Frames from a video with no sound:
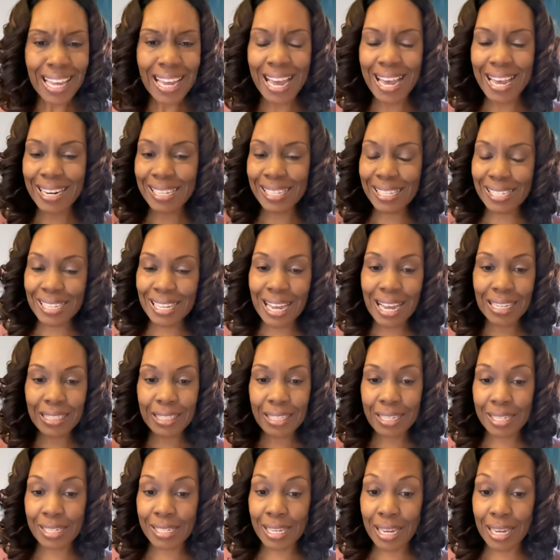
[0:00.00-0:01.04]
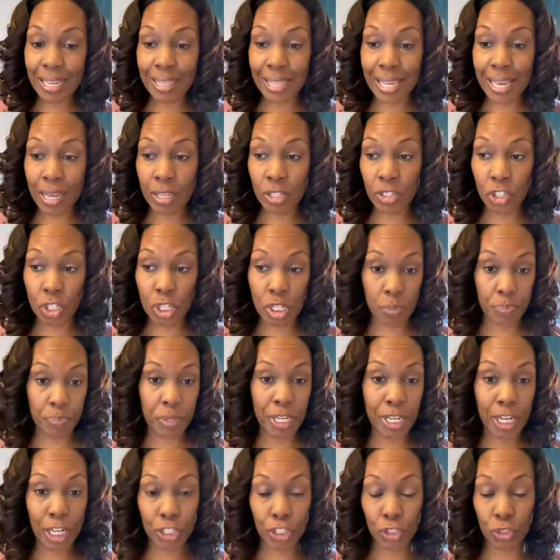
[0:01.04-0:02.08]
And it's not to say that just
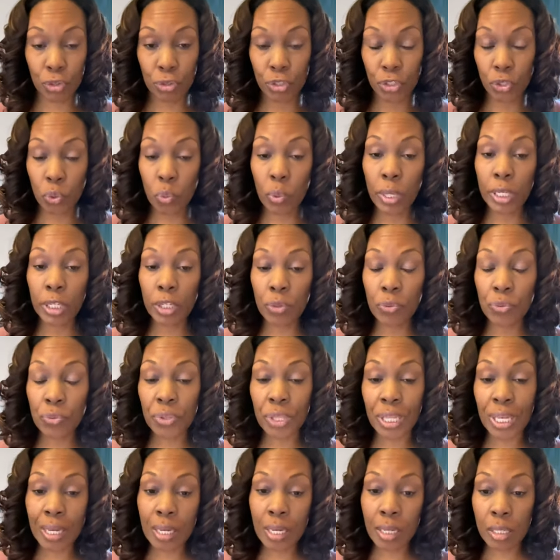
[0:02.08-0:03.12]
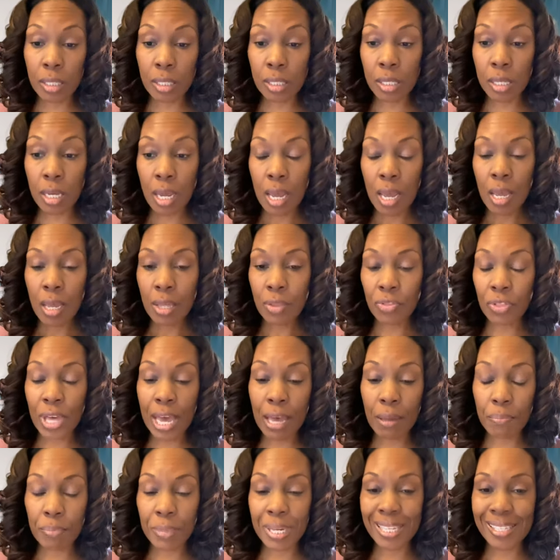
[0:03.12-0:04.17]
because you're doing new things,
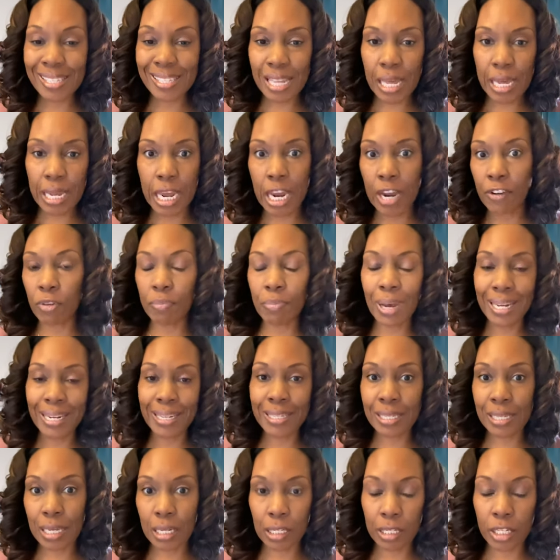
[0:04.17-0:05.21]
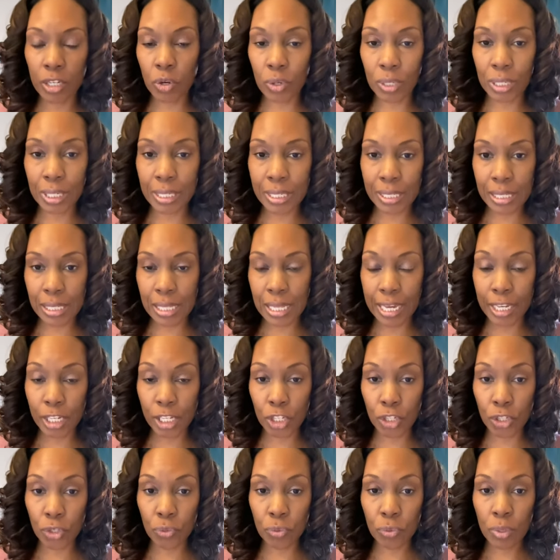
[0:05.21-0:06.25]
that means that everybody's suddenly going to dislike
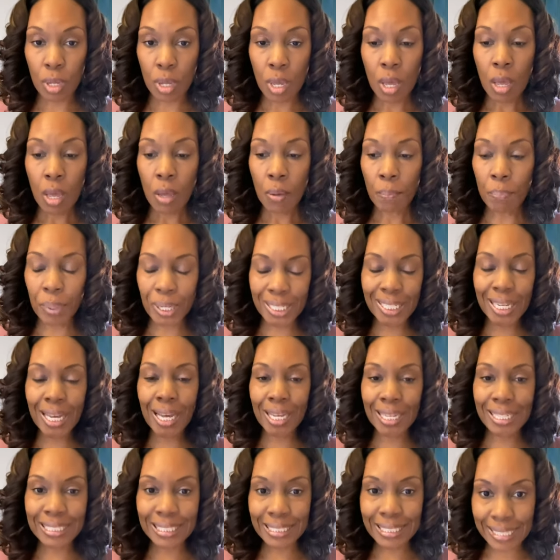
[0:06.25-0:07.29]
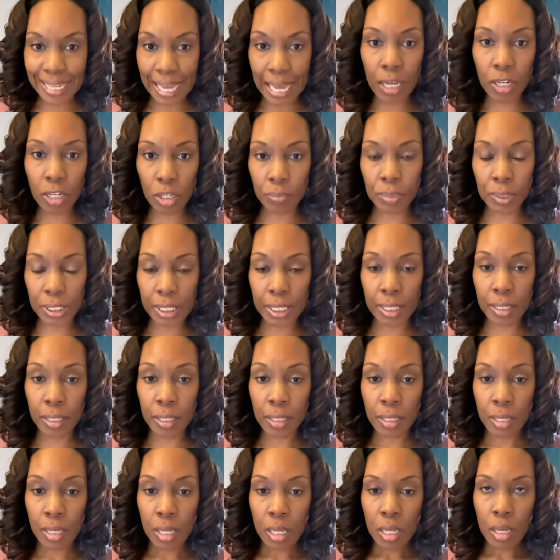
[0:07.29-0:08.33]
you. But undoubtedly,
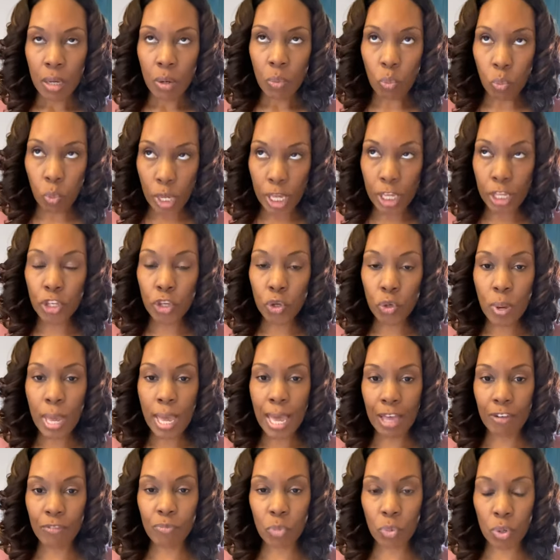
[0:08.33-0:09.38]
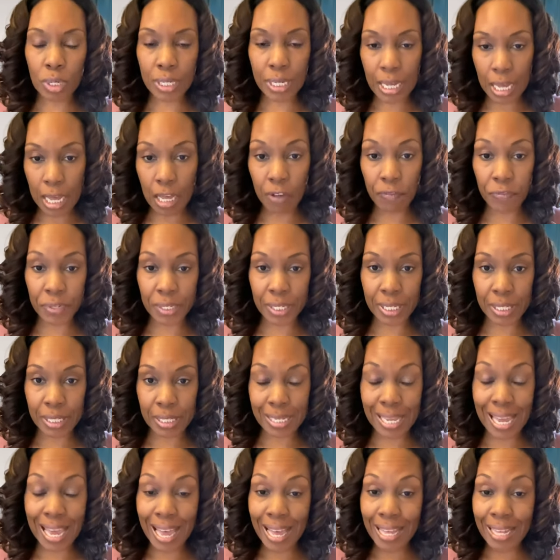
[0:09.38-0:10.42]
when you have more
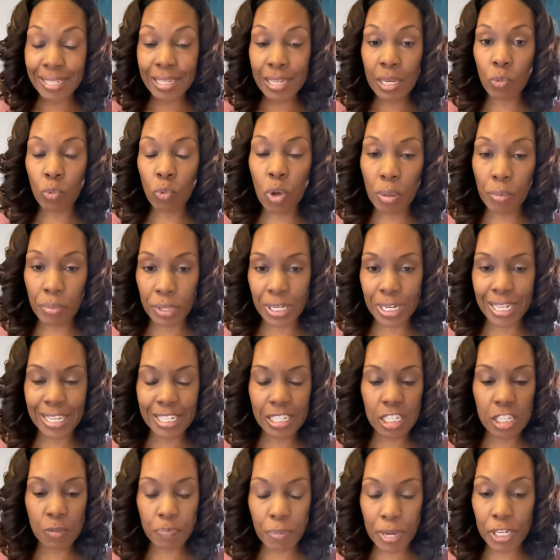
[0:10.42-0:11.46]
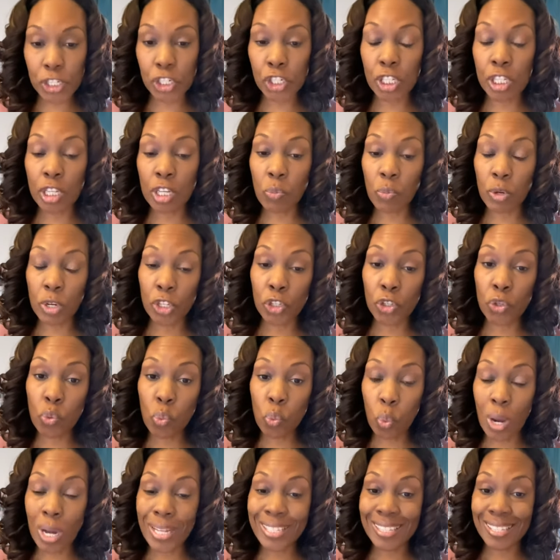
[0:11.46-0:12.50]
confidence as a woman, especially when you
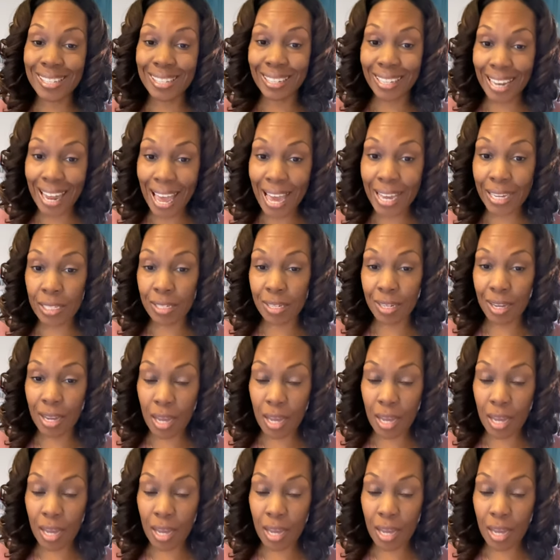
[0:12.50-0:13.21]
once lacked